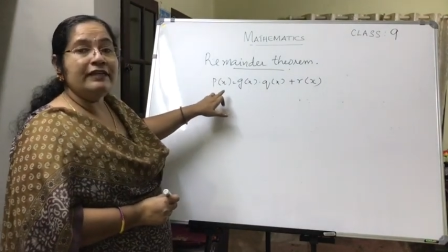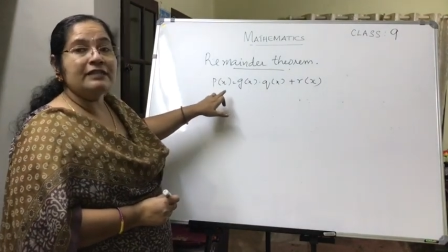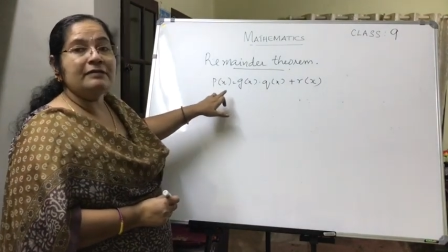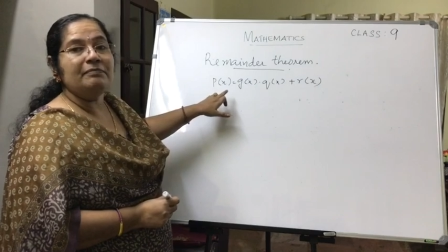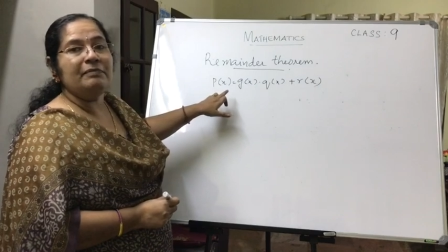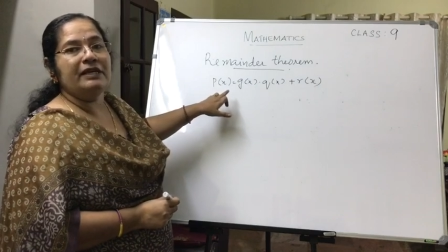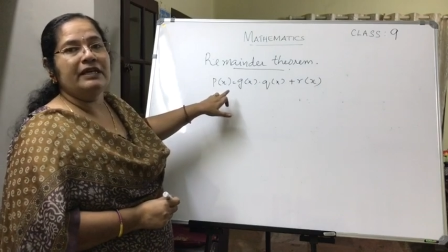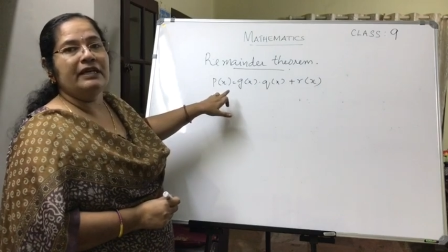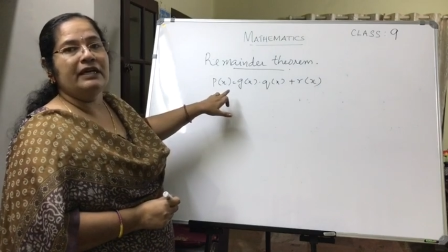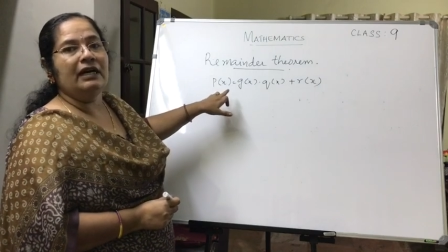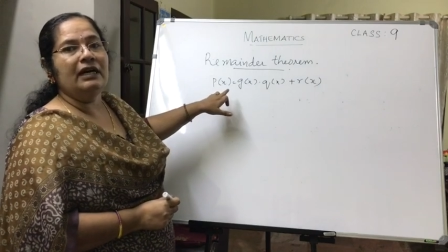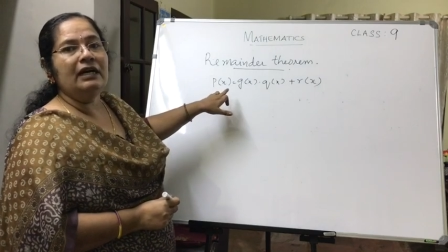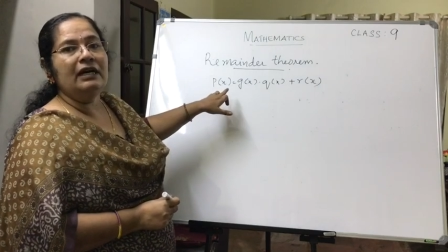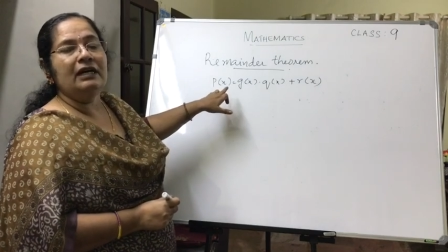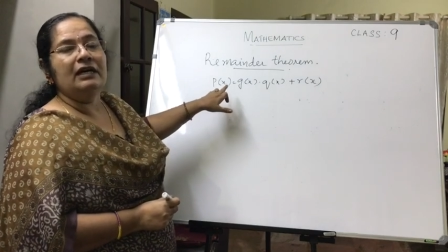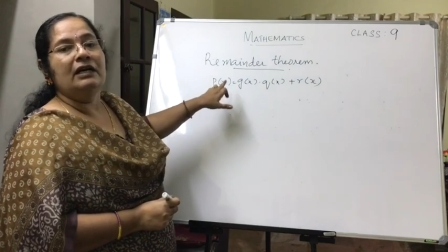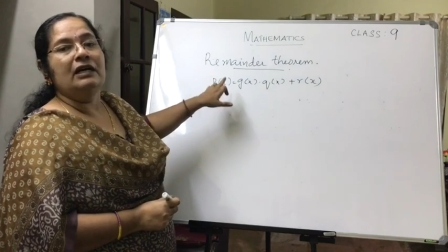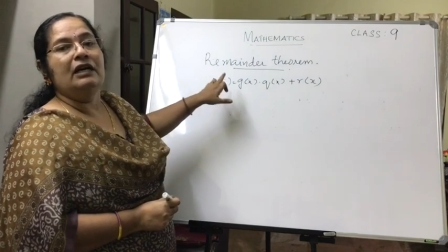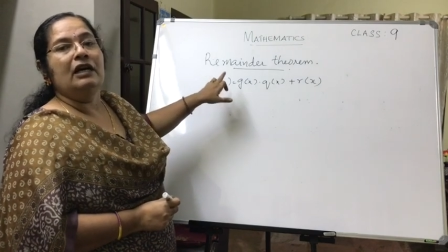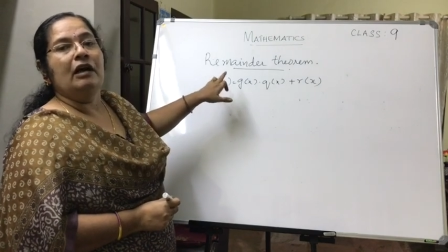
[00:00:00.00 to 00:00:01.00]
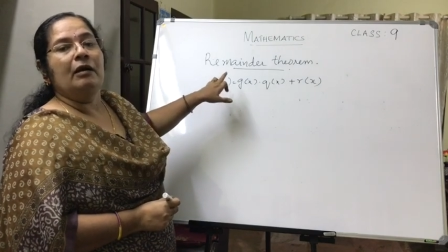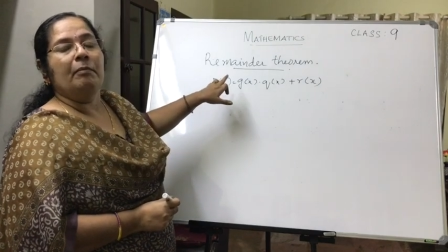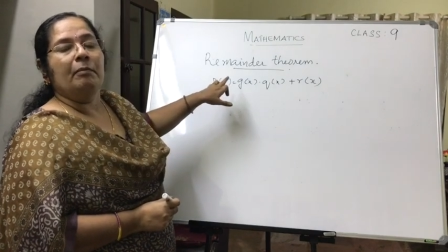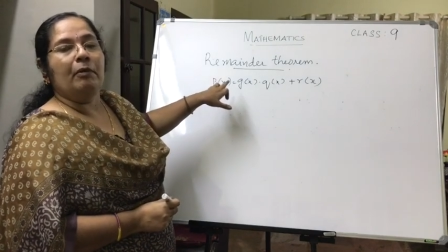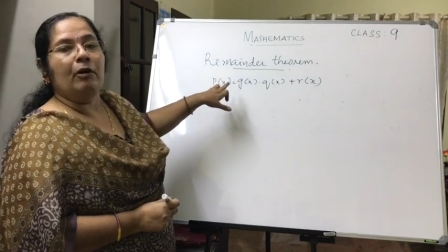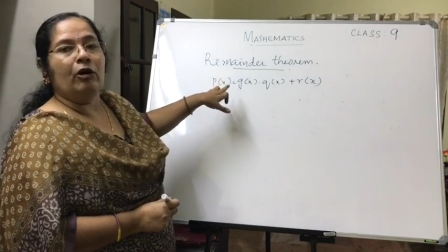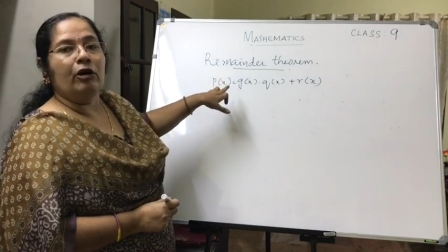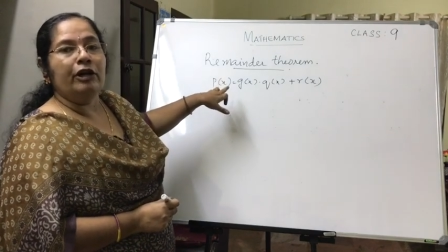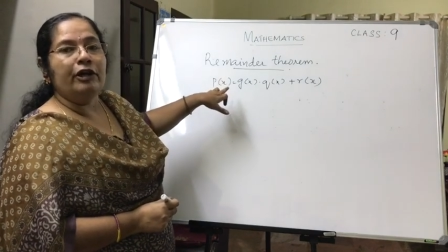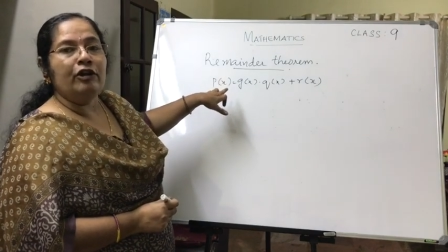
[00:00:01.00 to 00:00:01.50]
be a
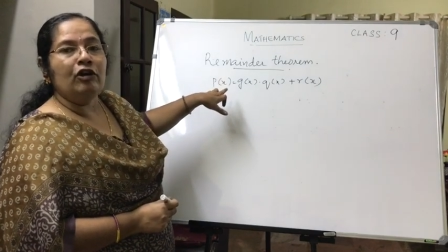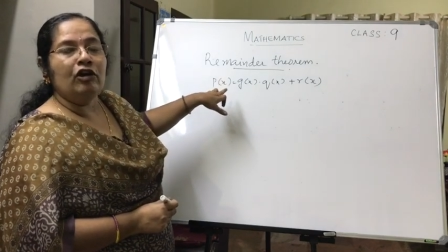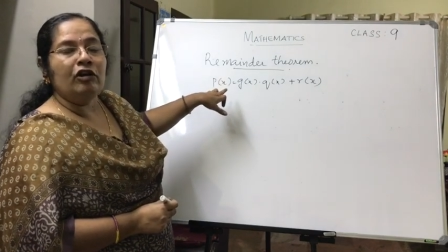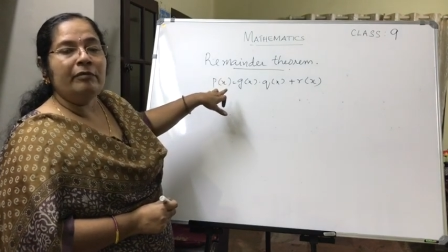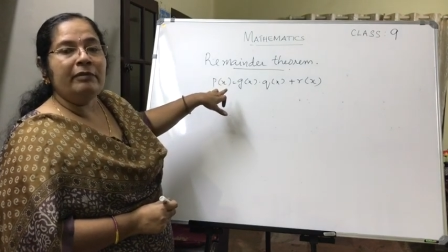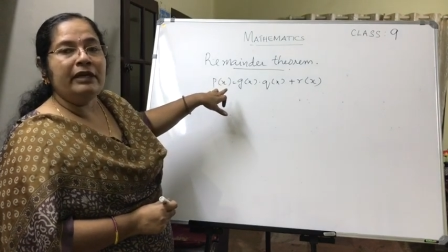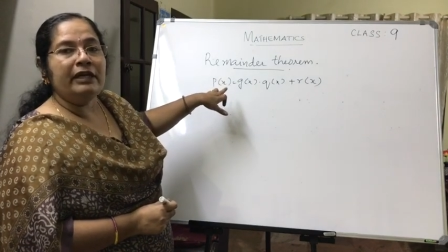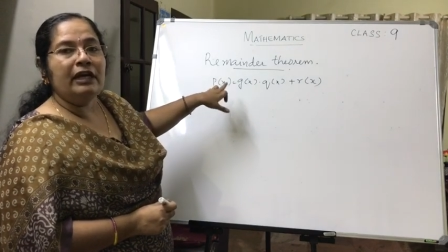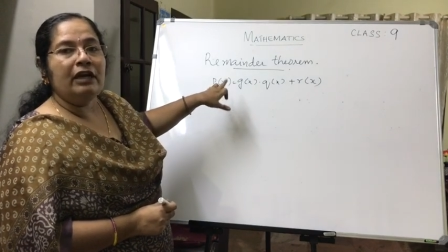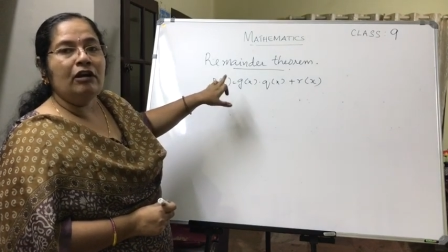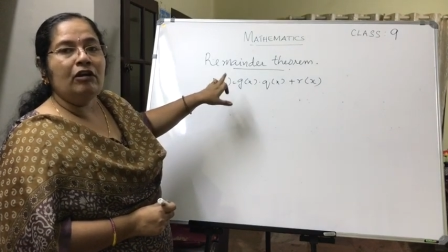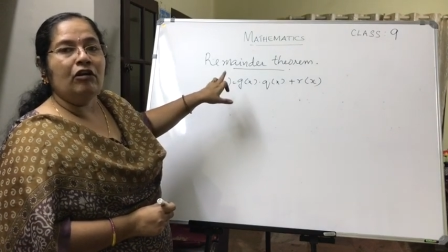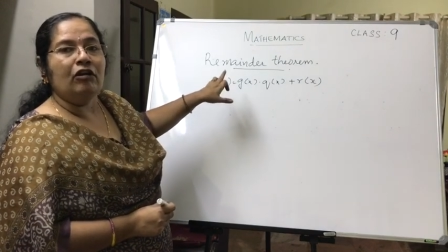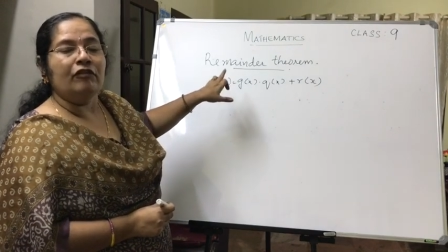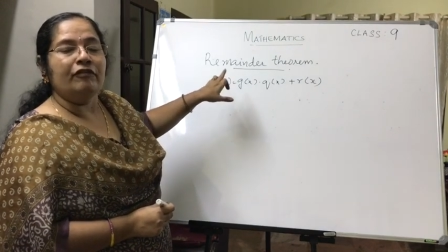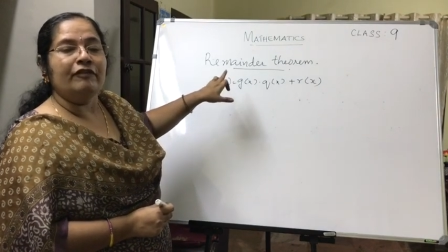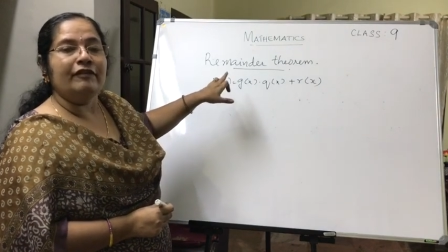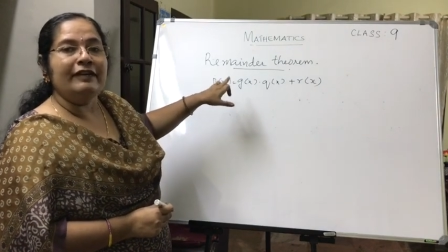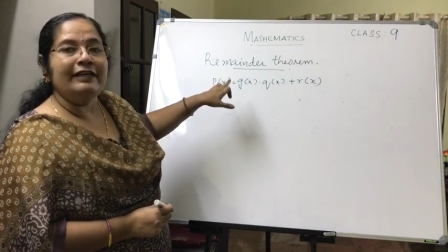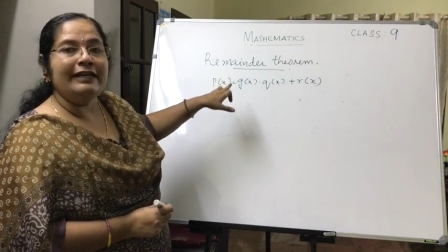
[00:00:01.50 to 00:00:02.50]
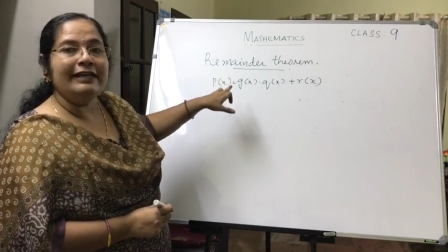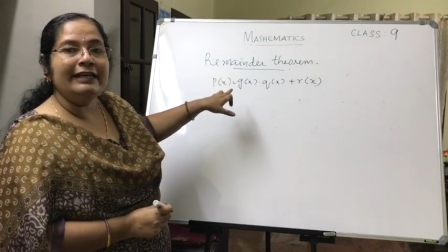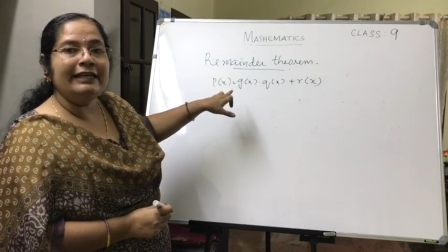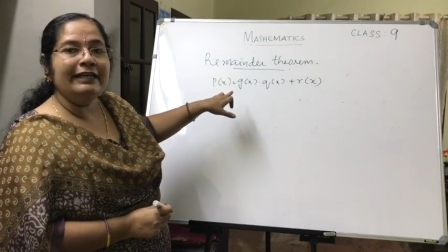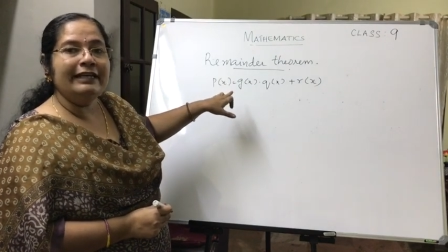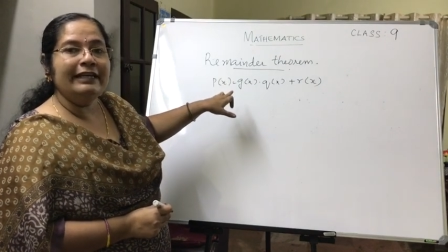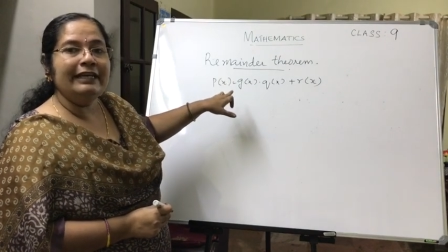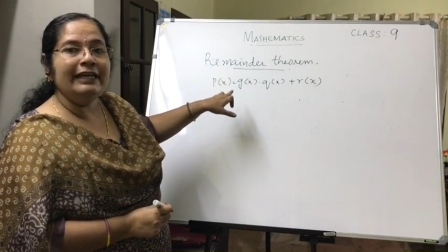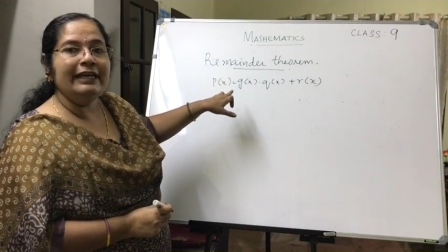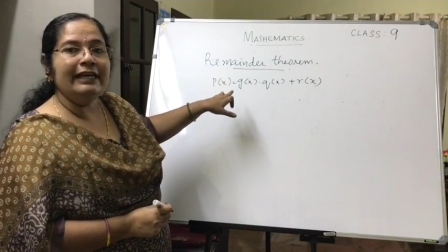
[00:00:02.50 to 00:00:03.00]
polynomial of
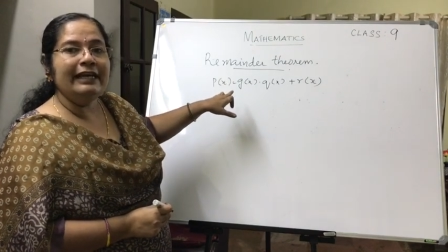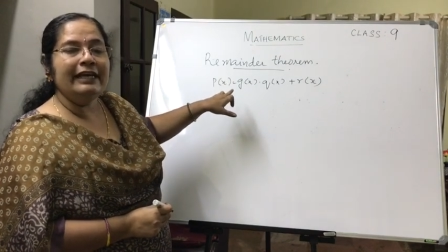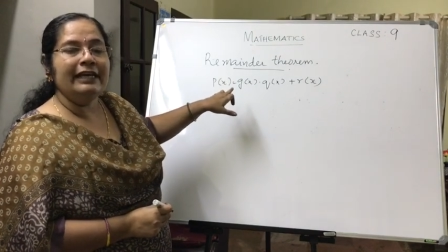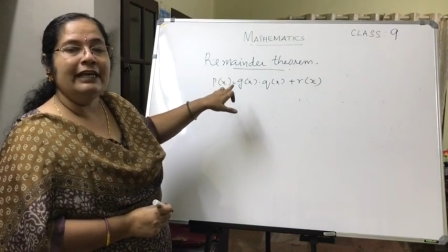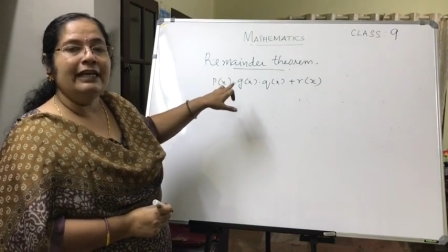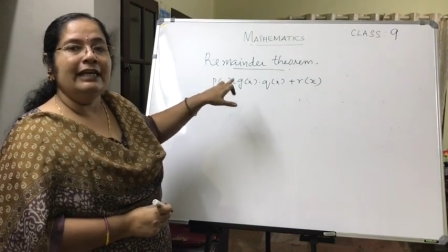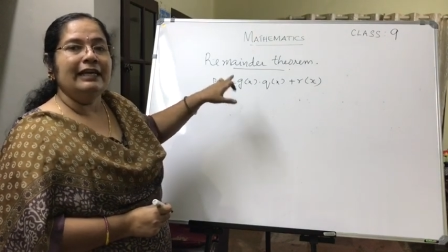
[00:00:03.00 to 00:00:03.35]
degree